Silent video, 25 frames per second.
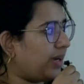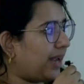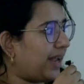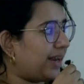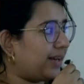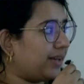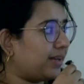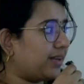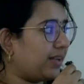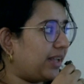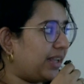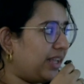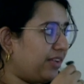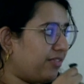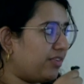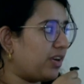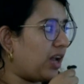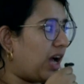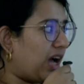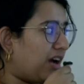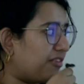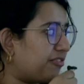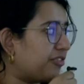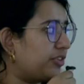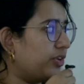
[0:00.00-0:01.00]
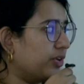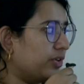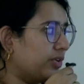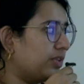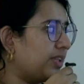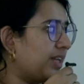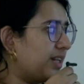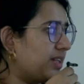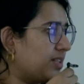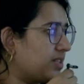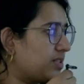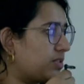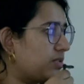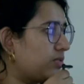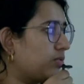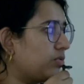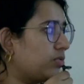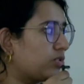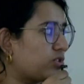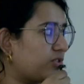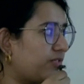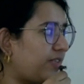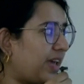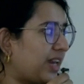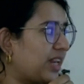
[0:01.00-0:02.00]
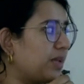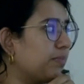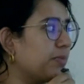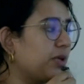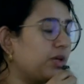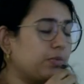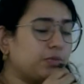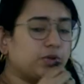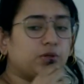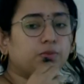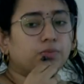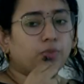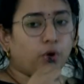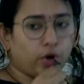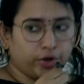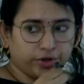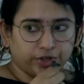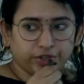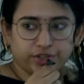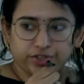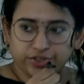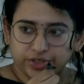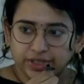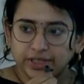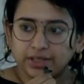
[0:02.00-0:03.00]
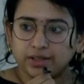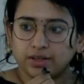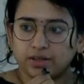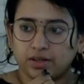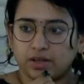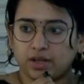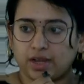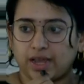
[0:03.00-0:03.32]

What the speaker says: and even after, there is also very minimal monitoring